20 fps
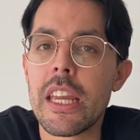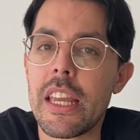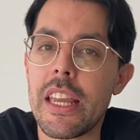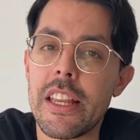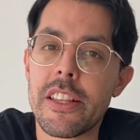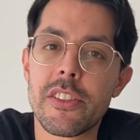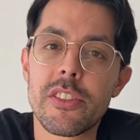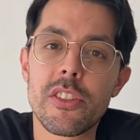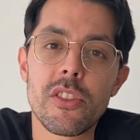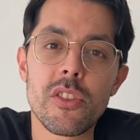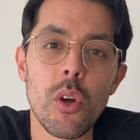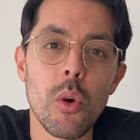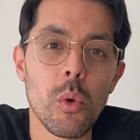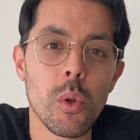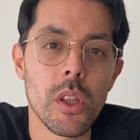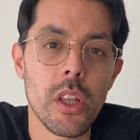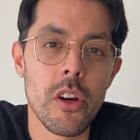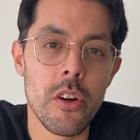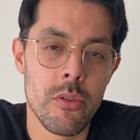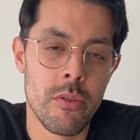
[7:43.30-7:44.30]
It's so
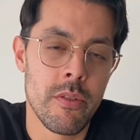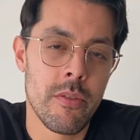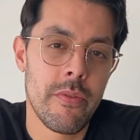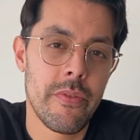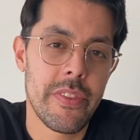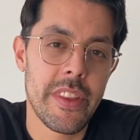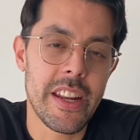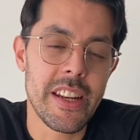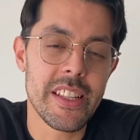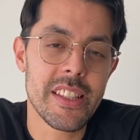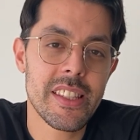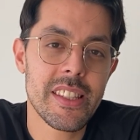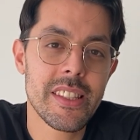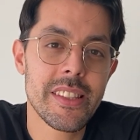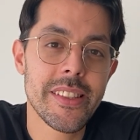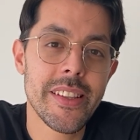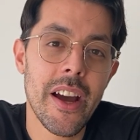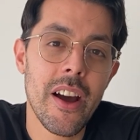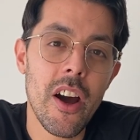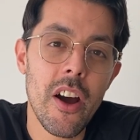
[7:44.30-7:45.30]
low that it's
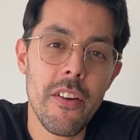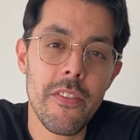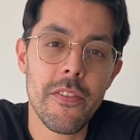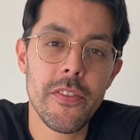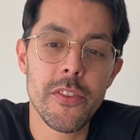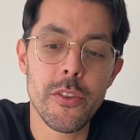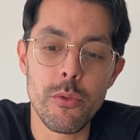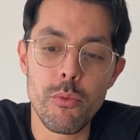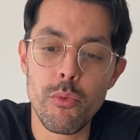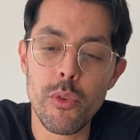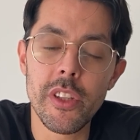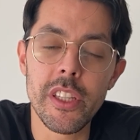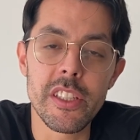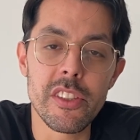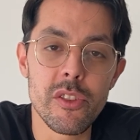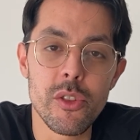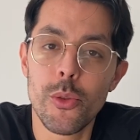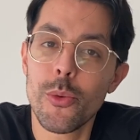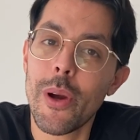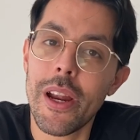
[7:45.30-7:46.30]
tough to really
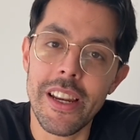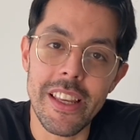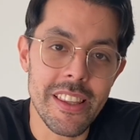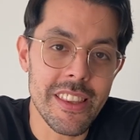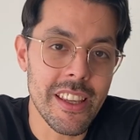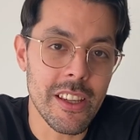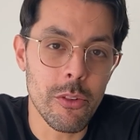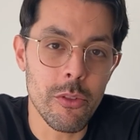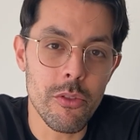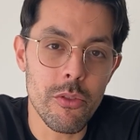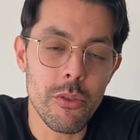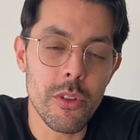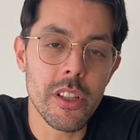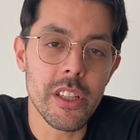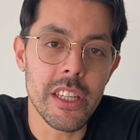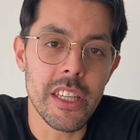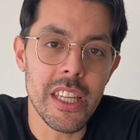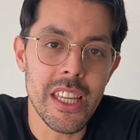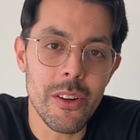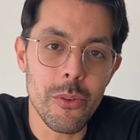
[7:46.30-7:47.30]
do anything
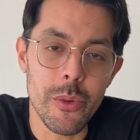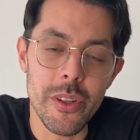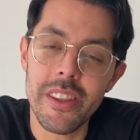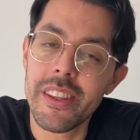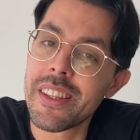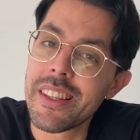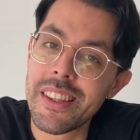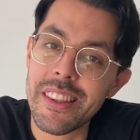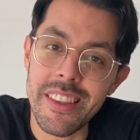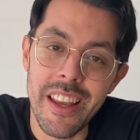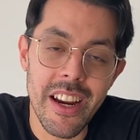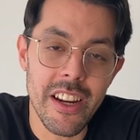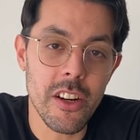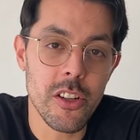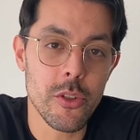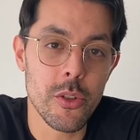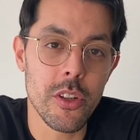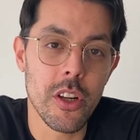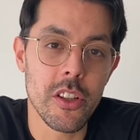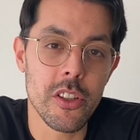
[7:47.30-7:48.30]
really with
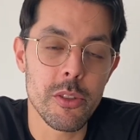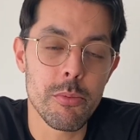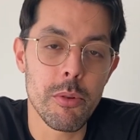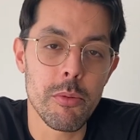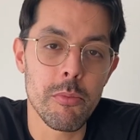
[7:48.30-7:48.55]
$900 per